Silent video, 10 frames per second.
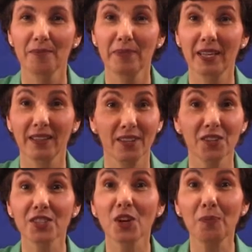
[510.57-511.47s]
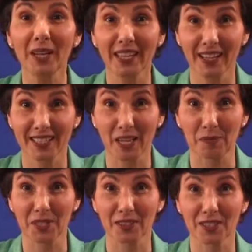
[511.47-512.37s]
There's so many
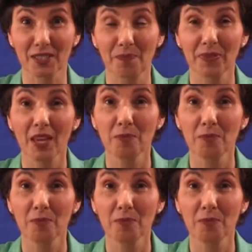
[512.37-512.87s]
exceptions.